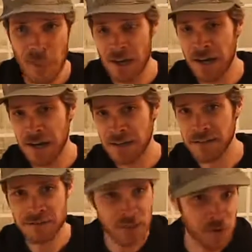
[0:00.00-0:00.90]

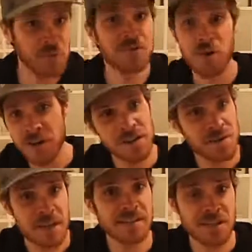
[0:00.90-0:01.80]
was starting to
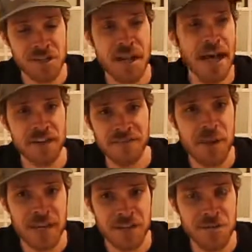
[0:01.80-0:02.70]
transition out of
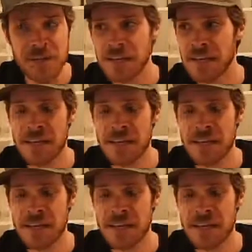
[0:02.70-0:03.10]
management,